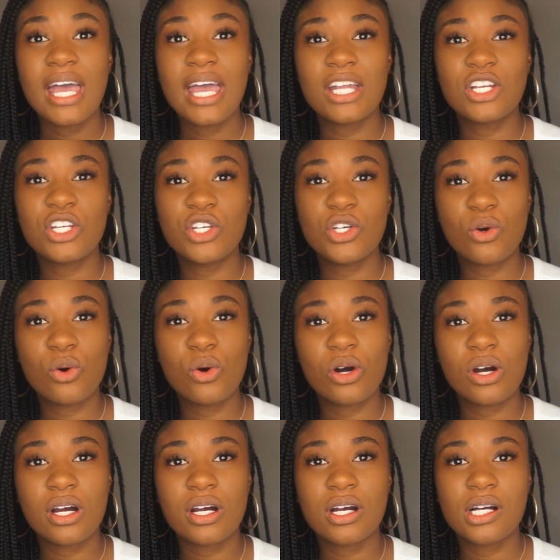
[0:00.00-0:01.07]
in
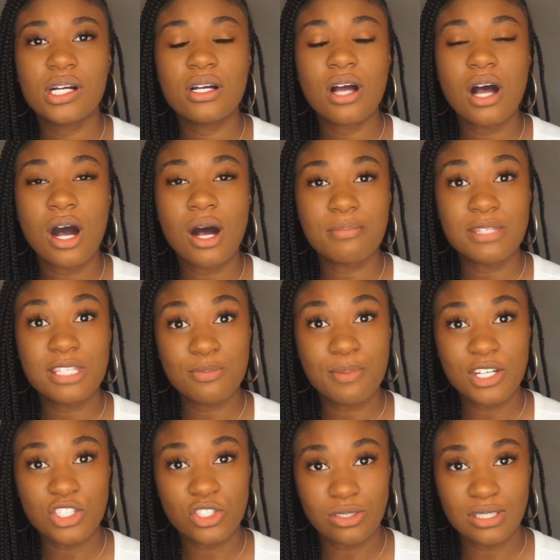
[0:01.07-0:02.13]
your
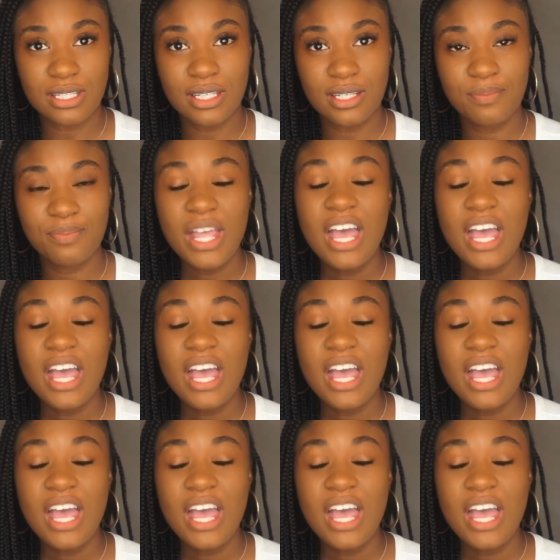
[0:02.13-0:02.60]
specialty.